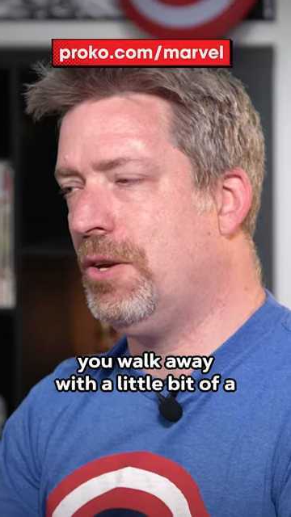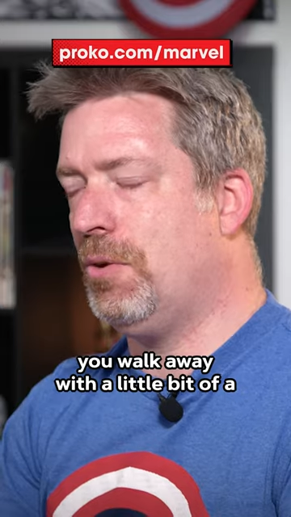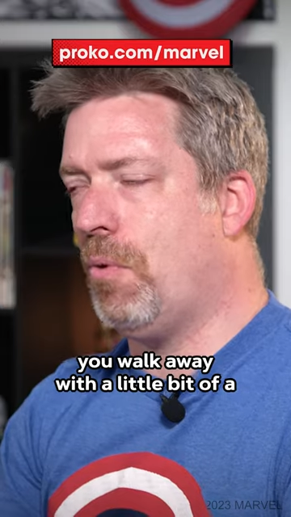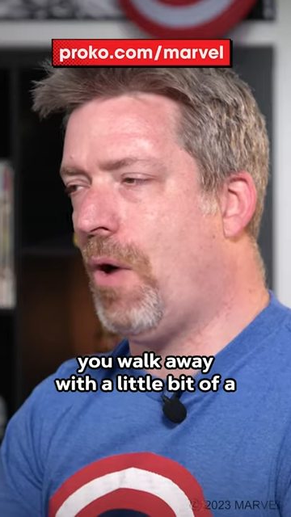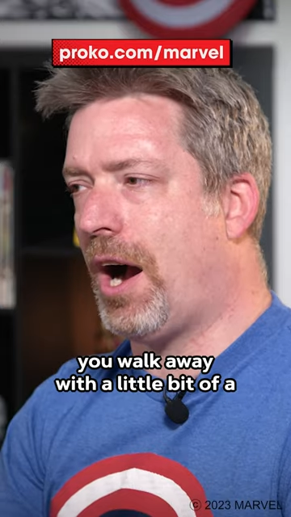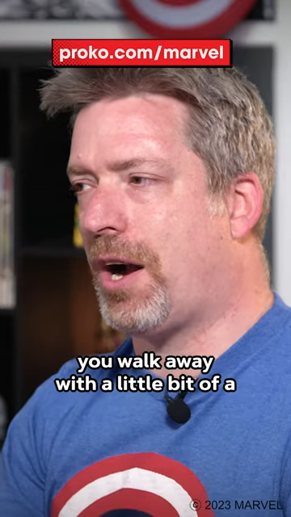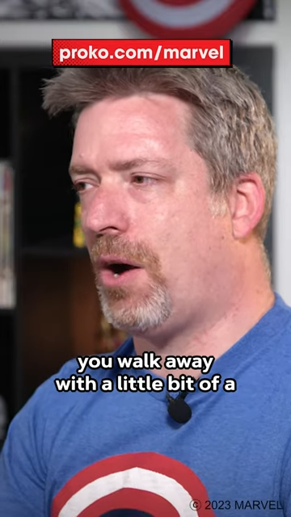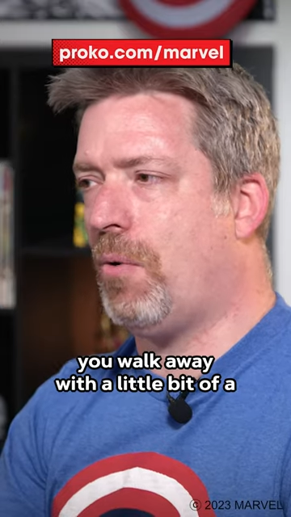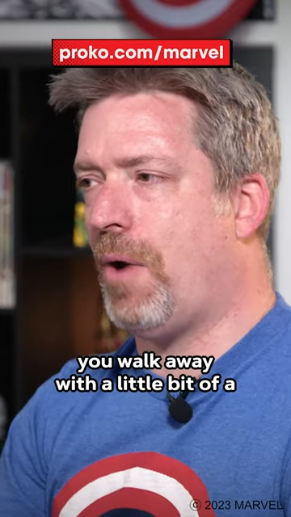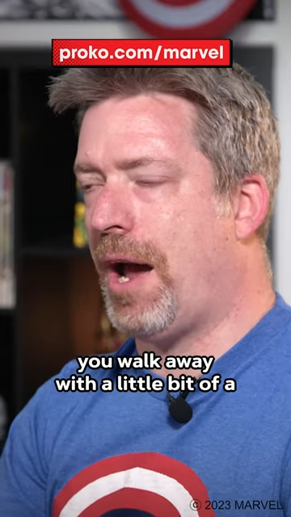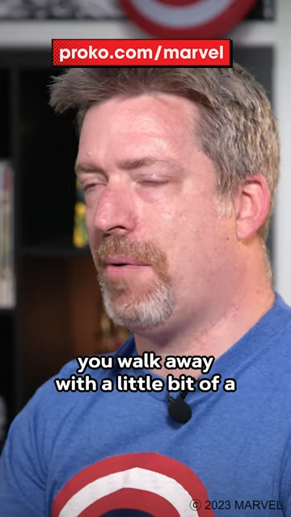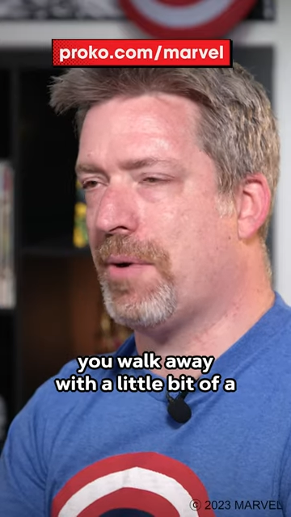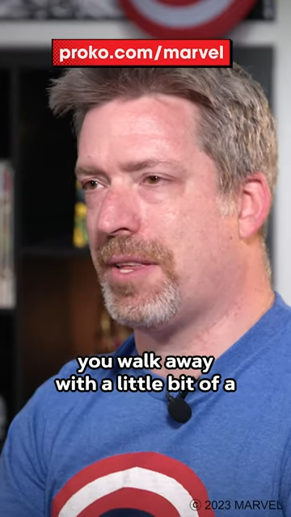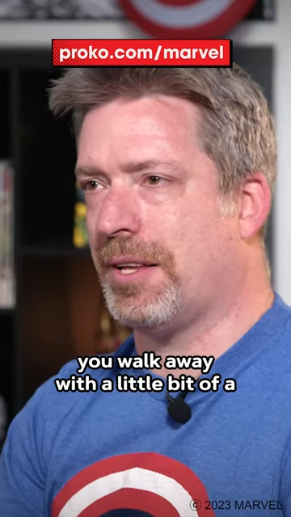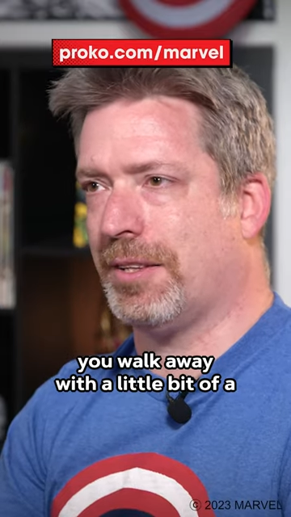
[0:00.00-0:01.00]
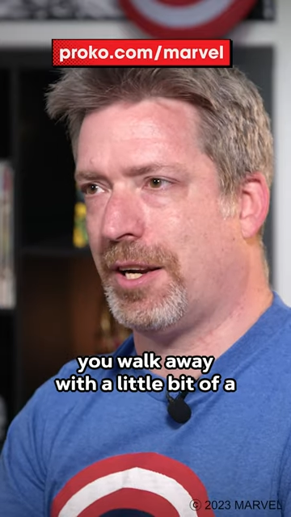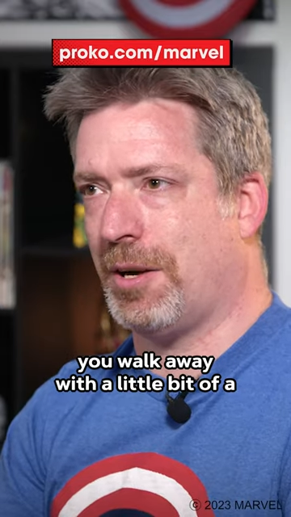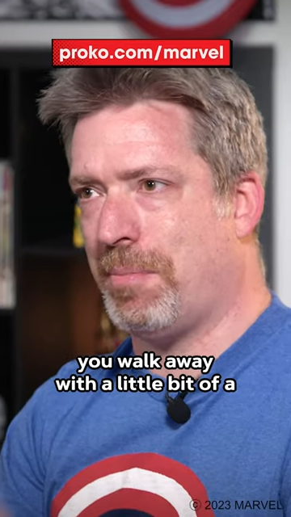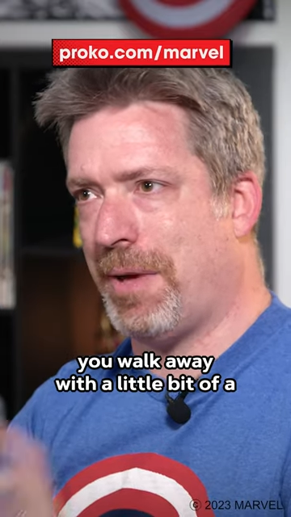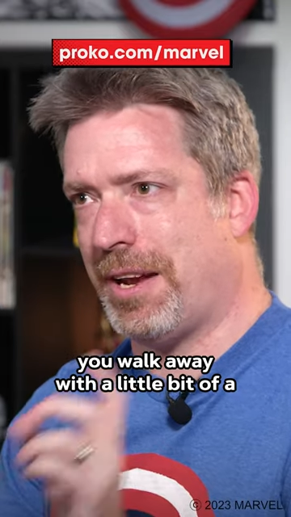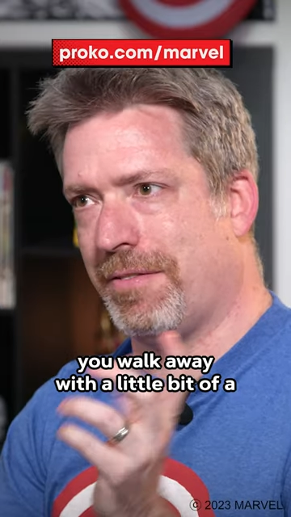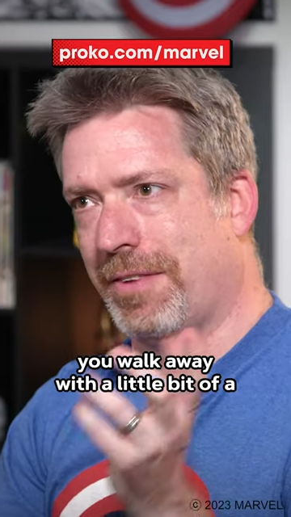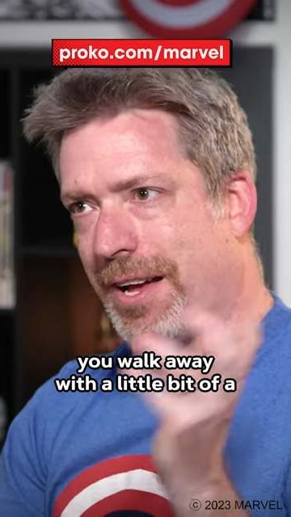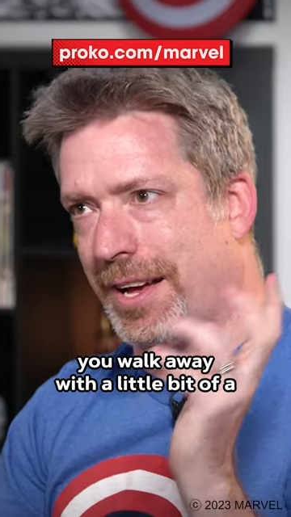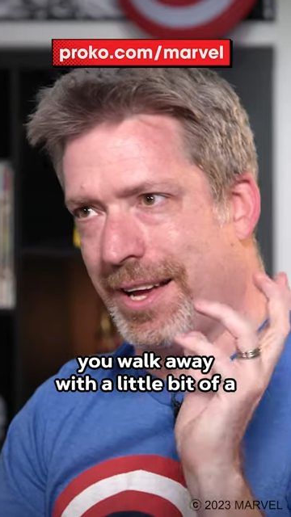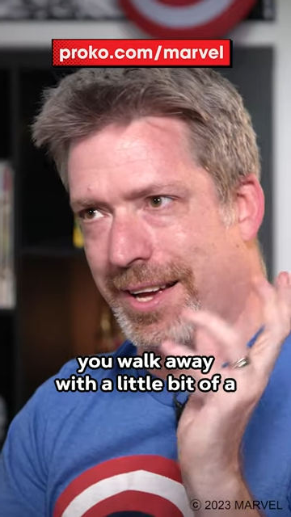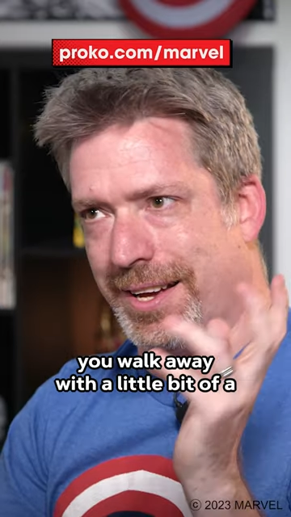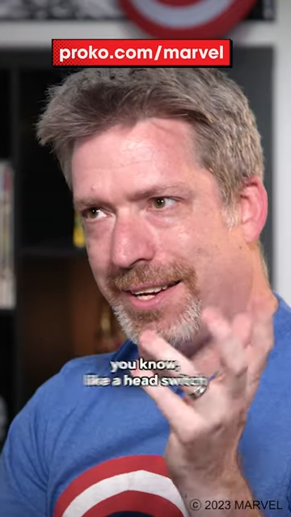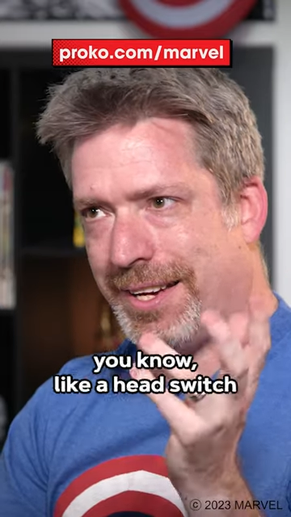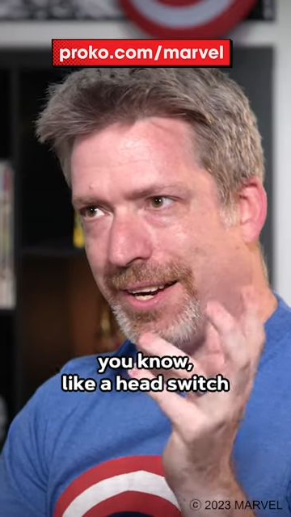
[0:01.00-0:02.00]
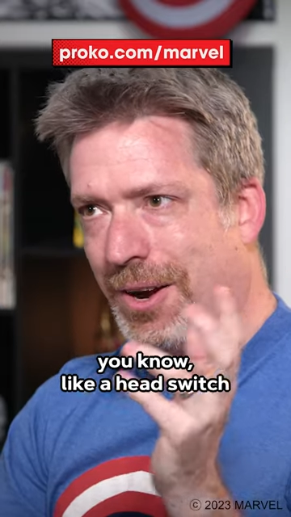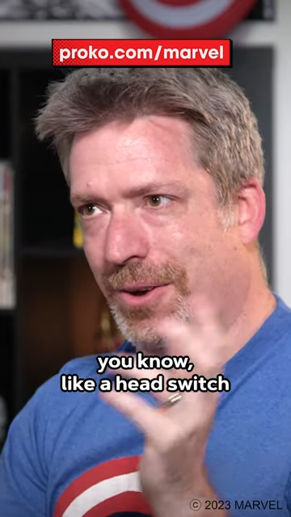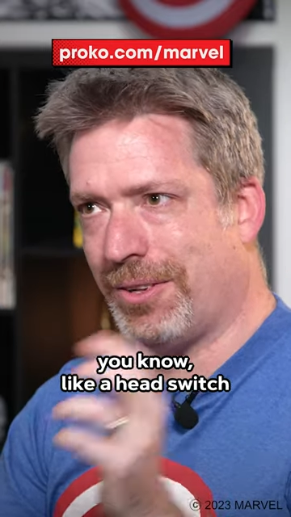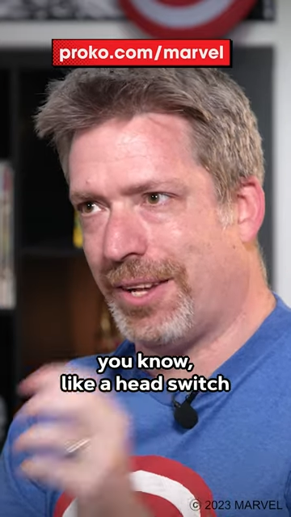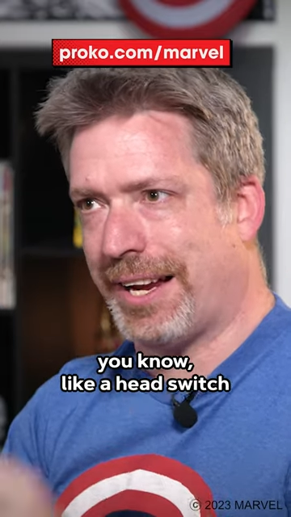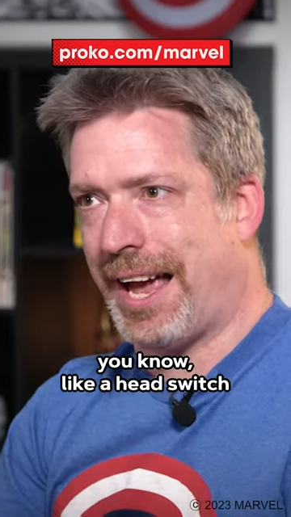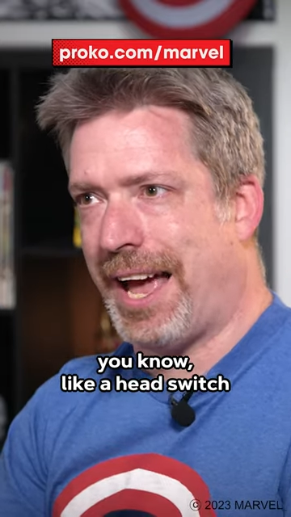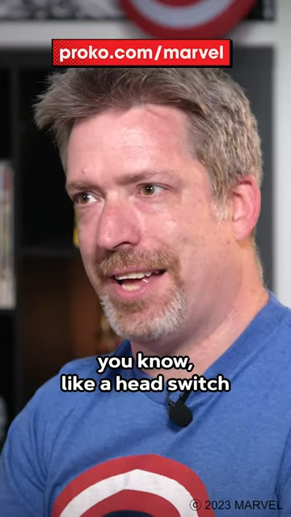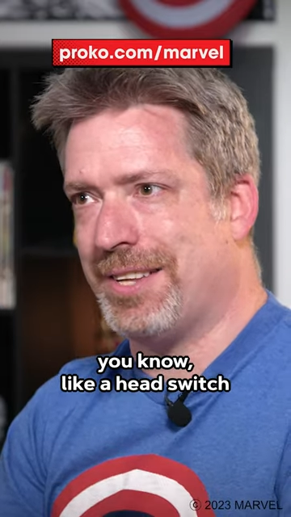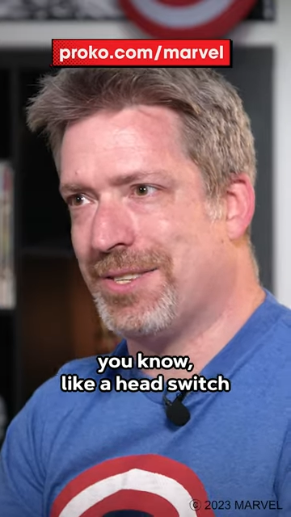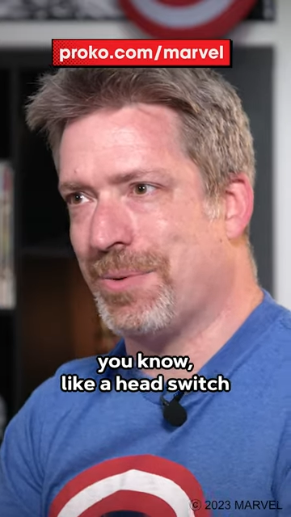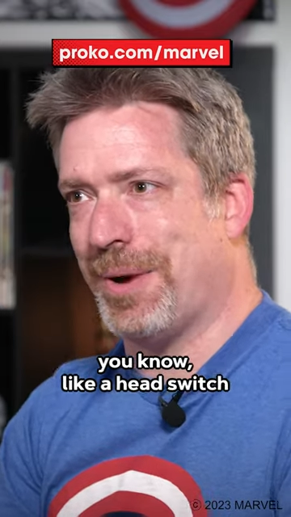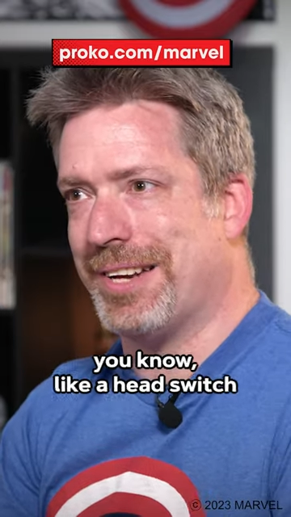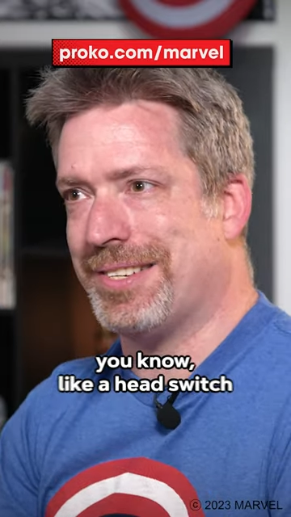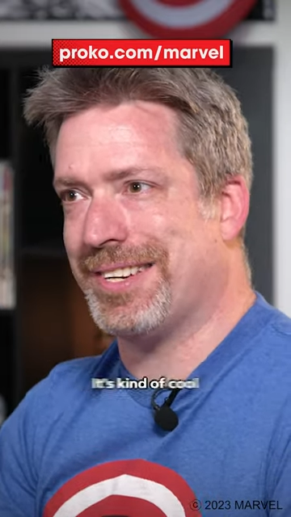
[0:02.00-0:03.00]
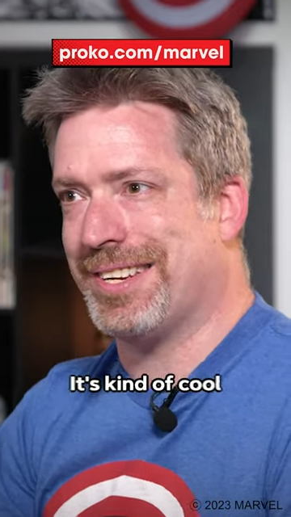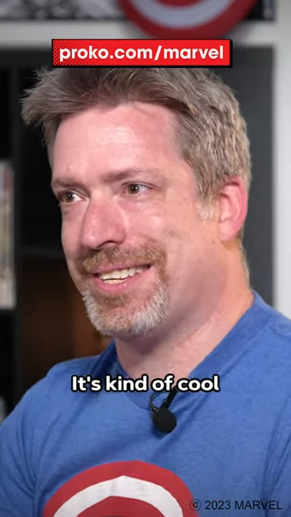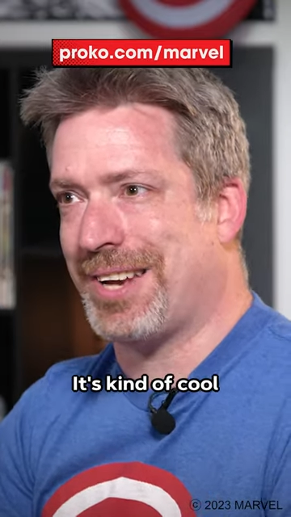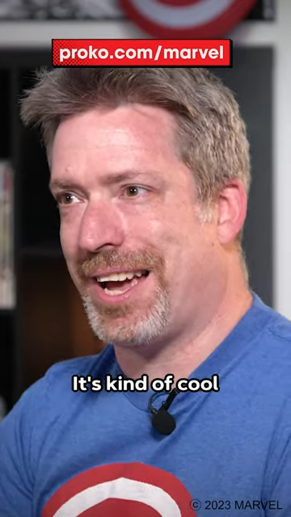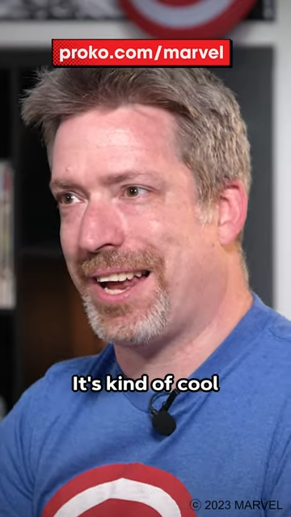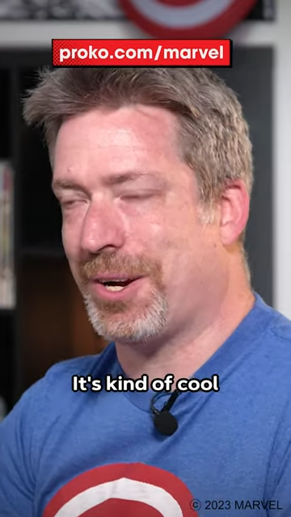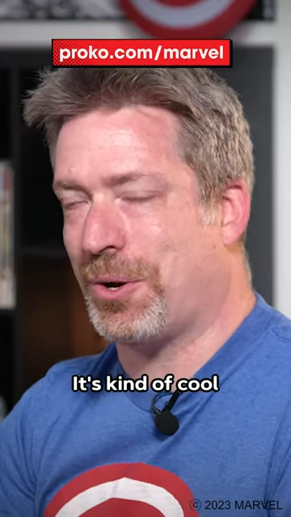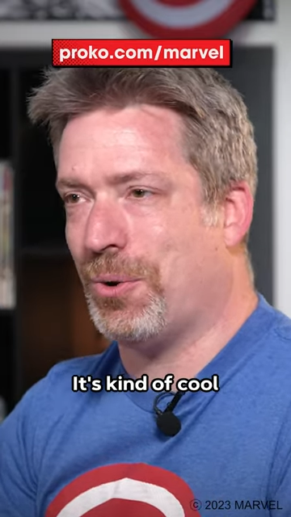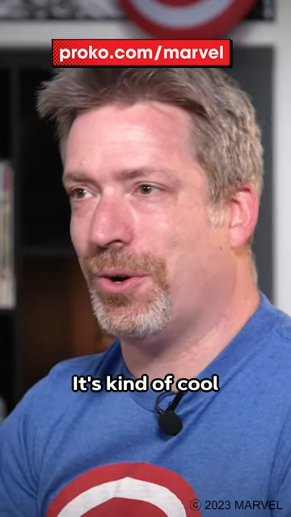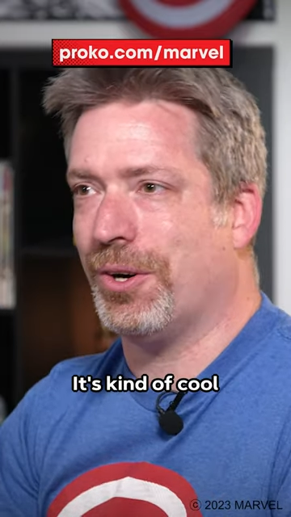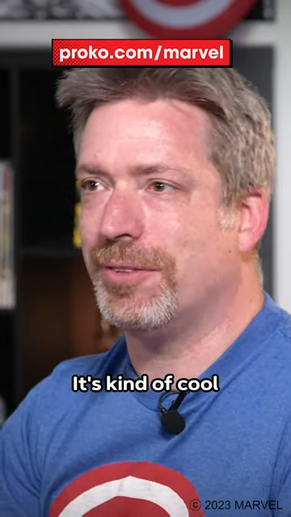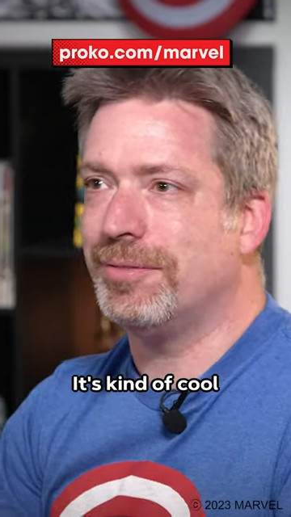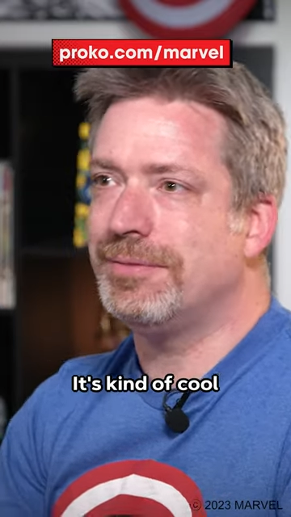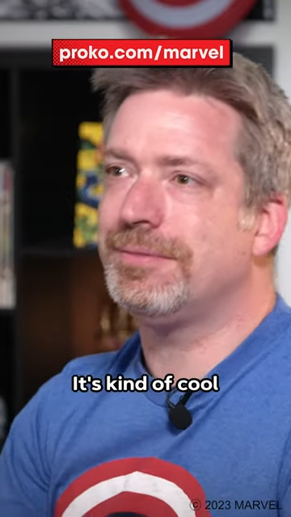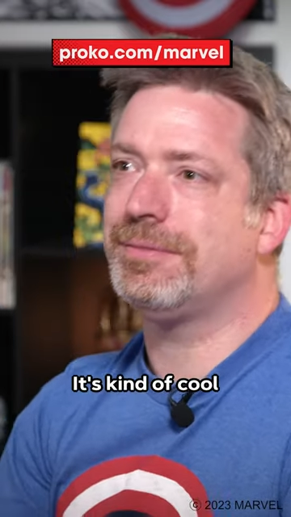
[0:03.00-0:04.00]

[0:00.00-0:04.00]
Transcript: you walk away with a little bit of a, you know, like a head switch. It's kind of cool.